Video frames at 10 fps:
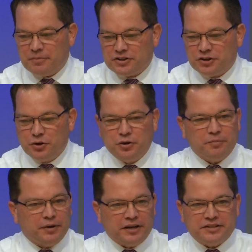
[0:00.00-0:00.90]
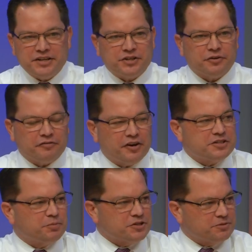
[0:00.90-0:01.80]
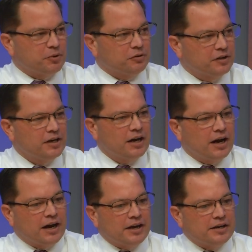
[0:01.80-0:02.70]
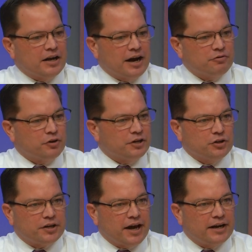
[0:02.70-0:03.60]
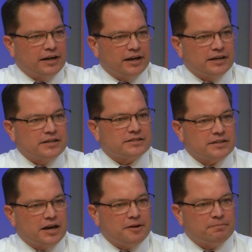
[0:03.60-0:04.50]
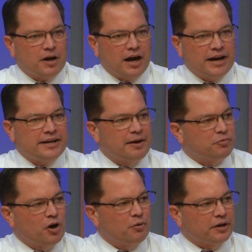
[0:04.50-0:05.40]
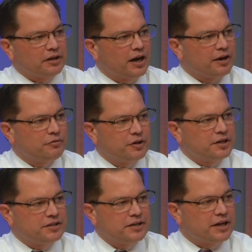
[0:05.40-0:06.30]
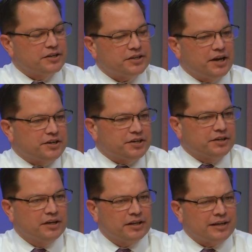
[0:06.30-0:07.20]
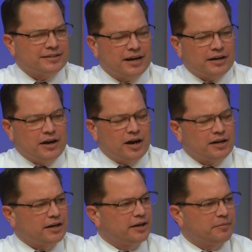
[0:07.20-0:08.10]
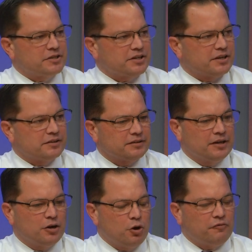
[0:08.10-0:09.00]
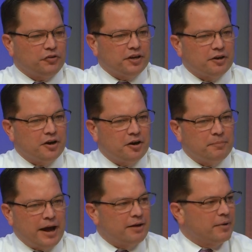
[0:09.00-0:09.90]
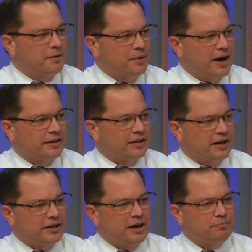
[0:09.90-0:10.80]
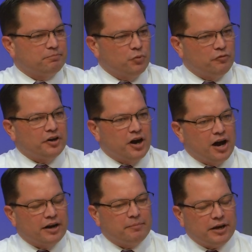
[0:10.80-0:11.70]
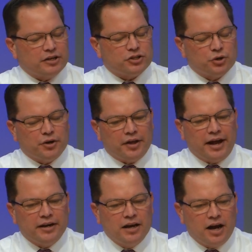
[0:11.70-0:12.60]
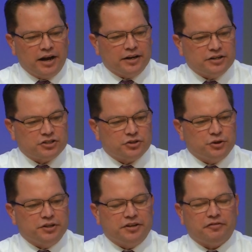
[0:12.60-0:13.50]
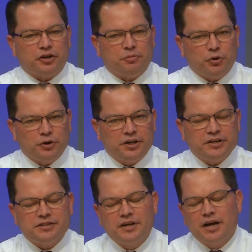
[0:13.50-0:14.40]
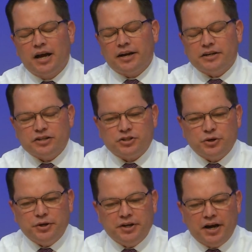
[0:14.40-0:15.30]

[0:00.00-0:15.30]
Mr. Coogan being a teacher and a vice principal. I really look at it as I kept growing. Mm-hmm. I really did an education. That's not a knock on him. It's hopefully a pat on my back that I kept moving on and making sure that I understood in different communities, I understood